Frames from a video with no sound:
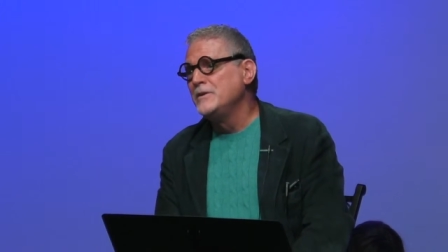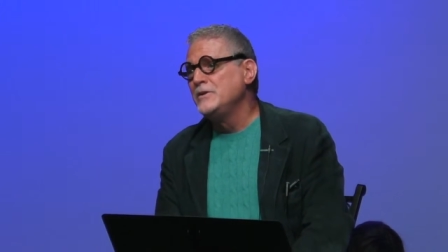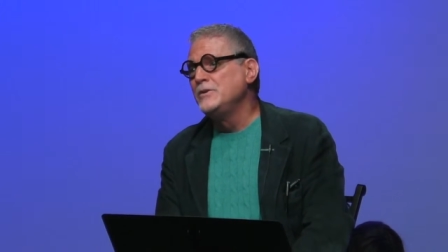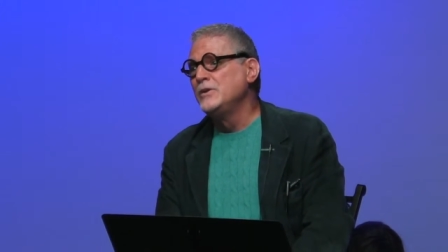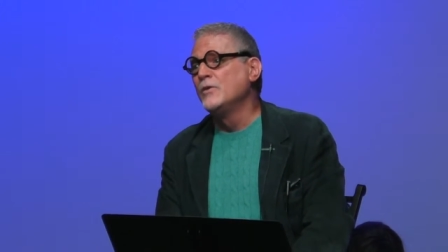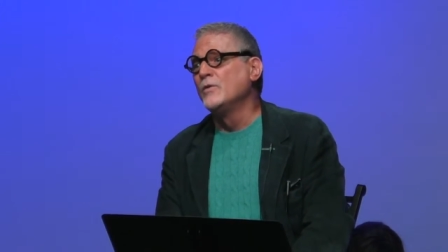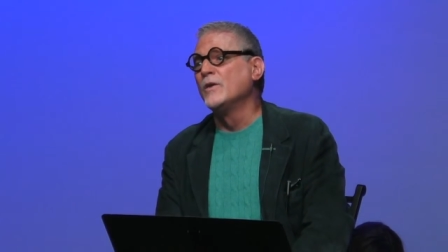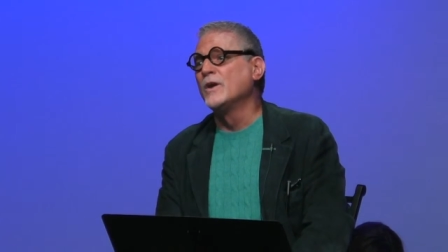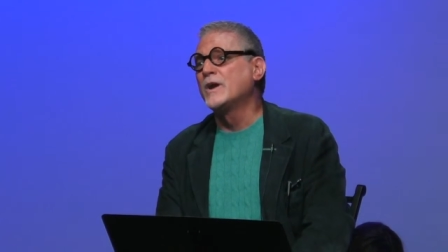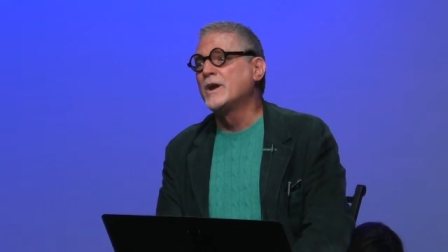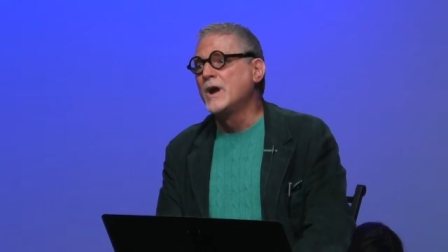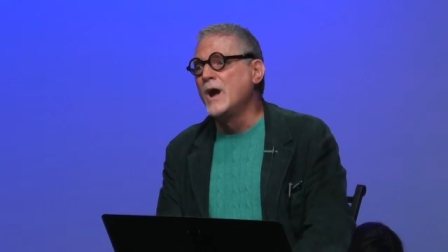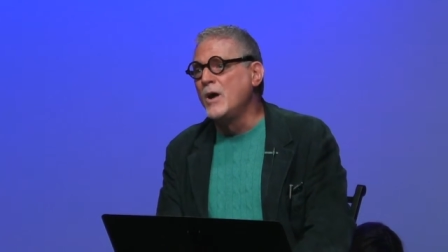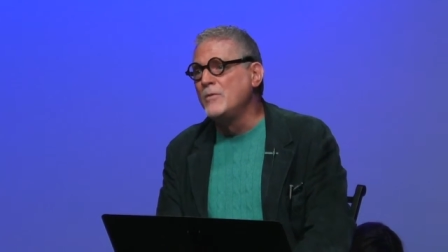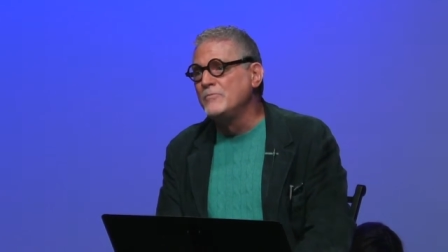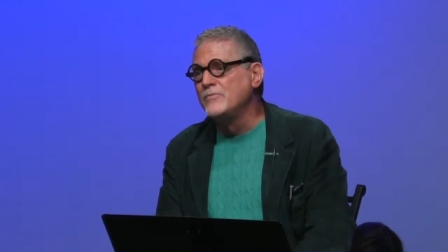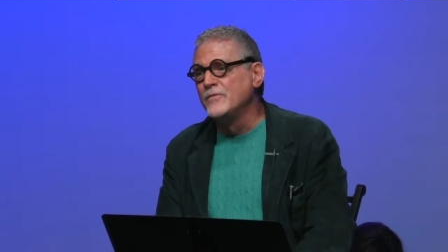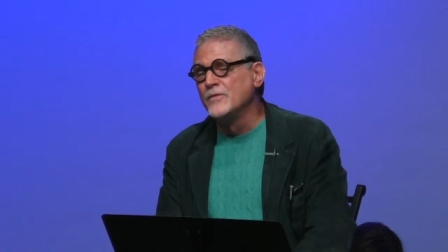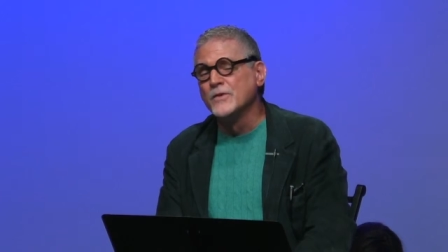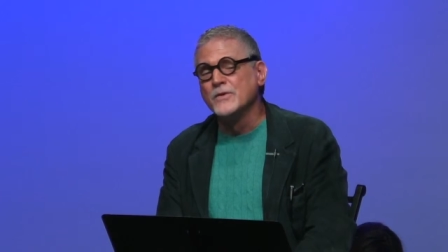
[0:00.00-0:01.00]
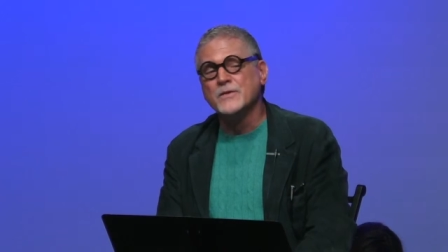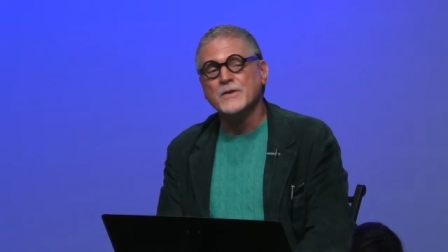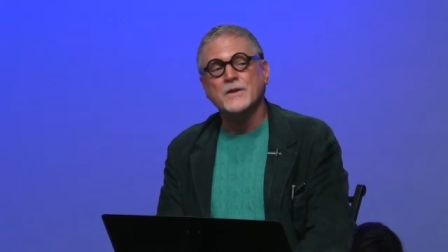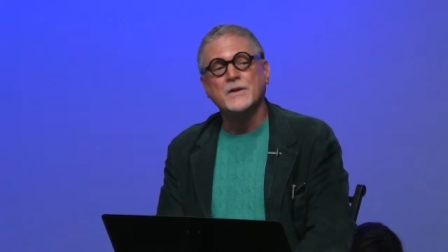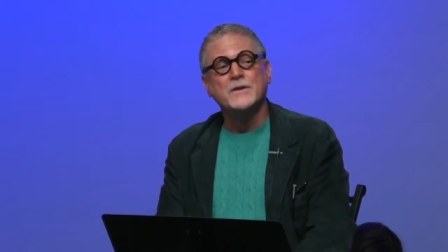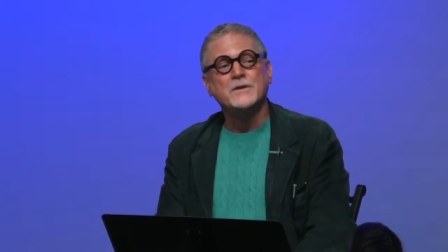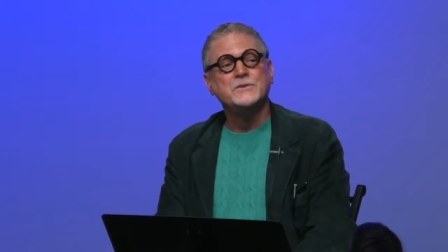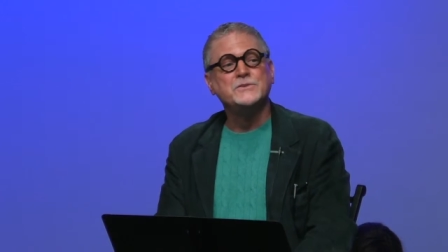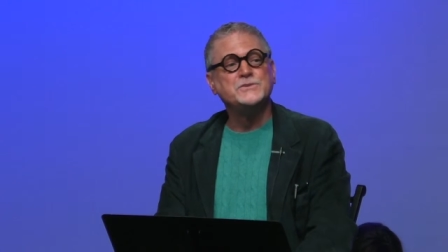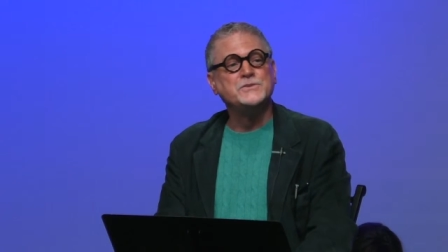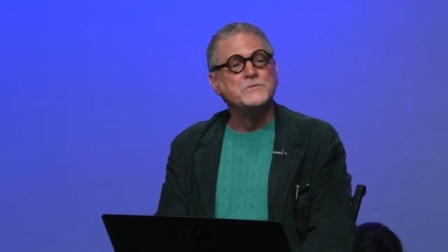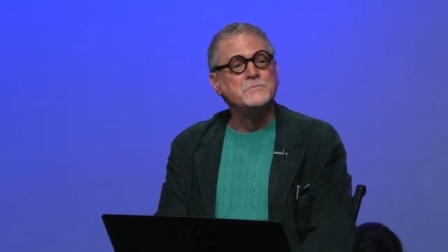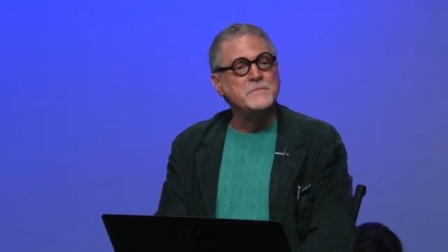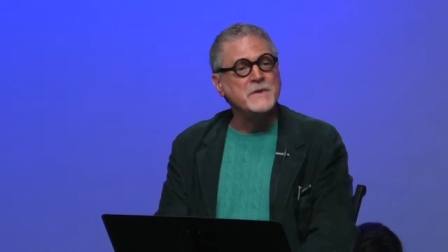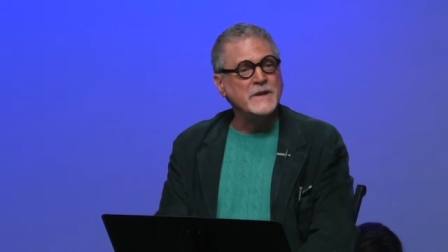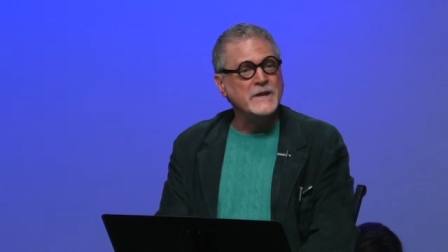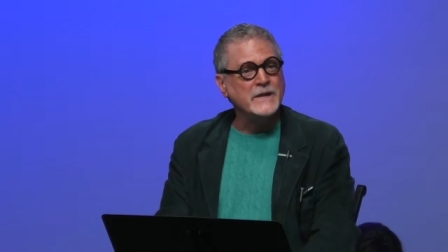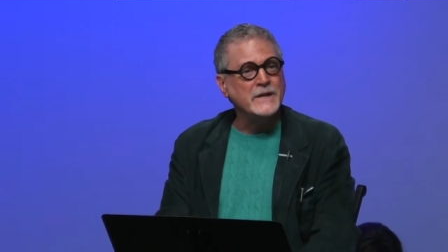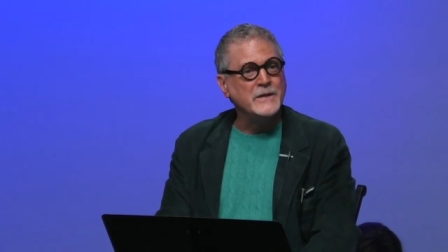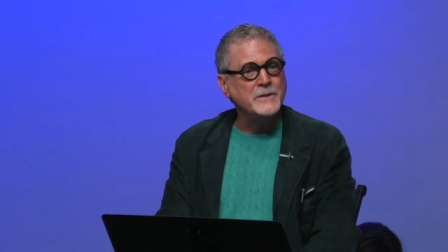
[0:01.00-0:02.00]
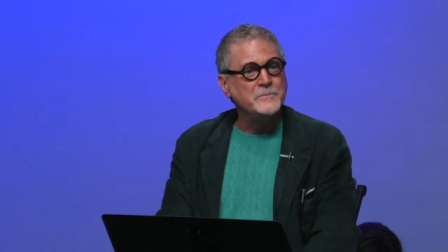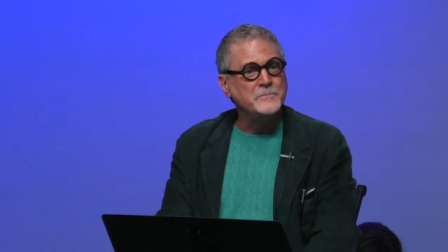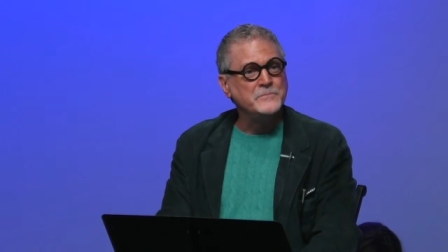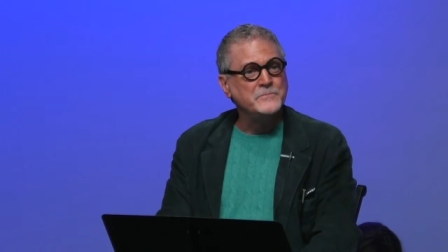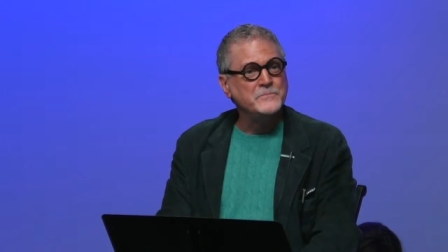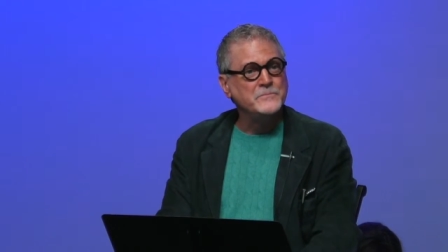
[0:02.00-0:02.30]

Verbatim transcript: you're a comfort to me.